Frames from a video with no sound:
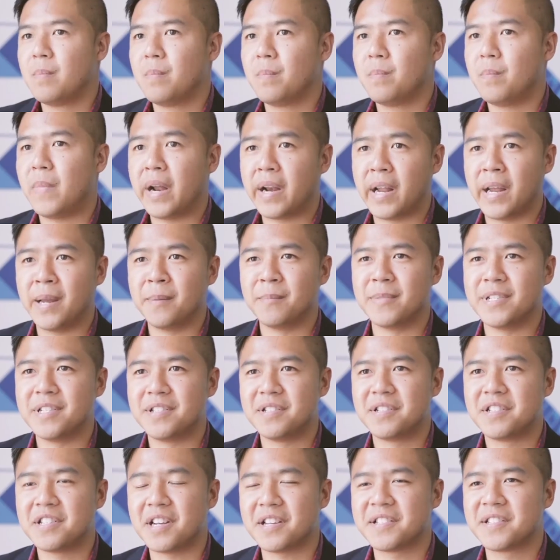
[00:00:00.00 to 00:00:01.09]
My name
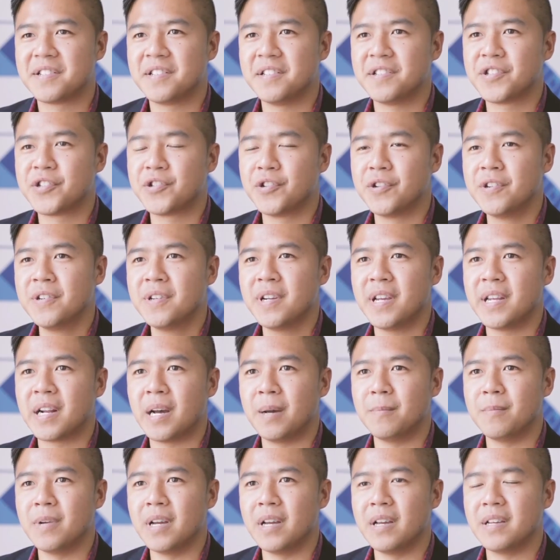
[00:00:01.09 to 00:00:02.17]
is Justin Sung
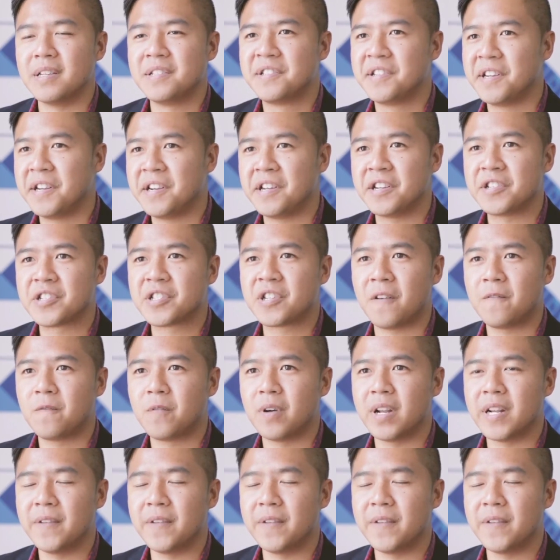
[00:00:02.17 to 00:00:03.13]
and I'm a senior software